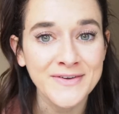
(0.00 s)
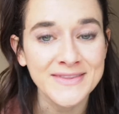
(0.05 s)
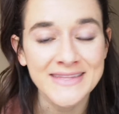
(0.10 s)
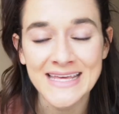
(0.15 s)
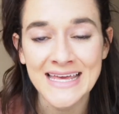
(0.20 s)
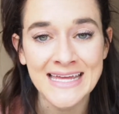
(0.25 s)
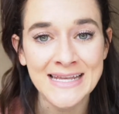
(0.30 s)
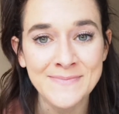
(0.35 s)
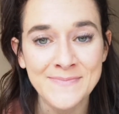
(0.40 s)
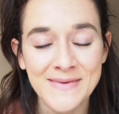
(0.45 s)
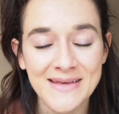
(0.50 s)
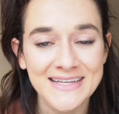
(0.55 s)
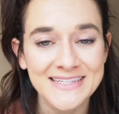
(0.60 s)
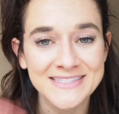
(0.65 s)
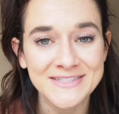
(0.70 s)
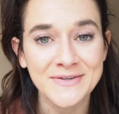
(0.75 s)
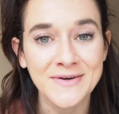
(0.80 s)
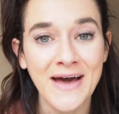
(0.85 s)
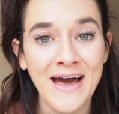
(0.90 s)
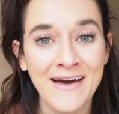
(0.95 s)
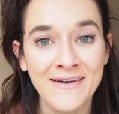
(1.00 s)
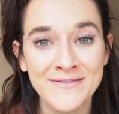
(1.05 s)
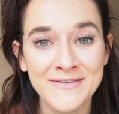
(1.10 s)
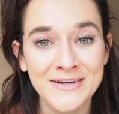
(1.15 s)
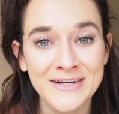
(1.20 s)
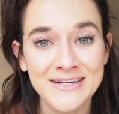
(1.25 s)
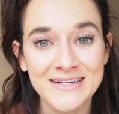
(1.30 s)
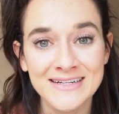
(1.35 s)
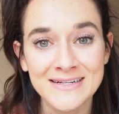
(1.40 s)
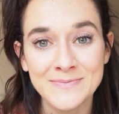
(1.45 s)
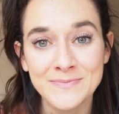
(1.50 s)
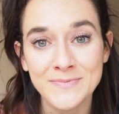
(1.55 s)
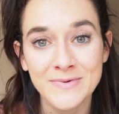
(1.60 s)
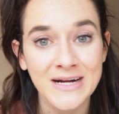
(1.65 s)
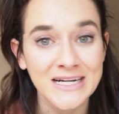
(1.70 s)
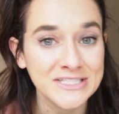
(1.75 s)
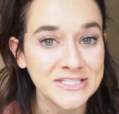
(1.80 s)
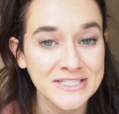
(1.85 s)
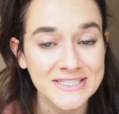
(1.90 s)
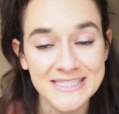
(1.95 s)
at the end because you'll have your
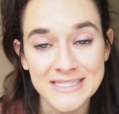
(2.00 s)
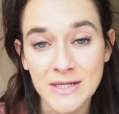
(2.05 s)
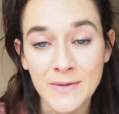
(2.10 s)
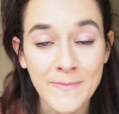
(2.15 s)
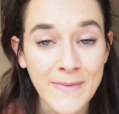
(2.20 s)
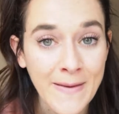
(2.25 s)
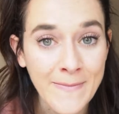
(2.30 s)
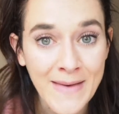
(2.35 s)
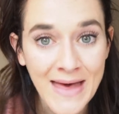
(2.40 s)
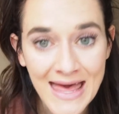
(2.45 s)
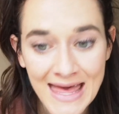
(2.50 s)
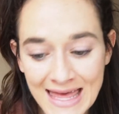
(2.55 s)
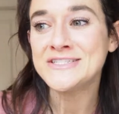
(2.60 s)
precious little bebe.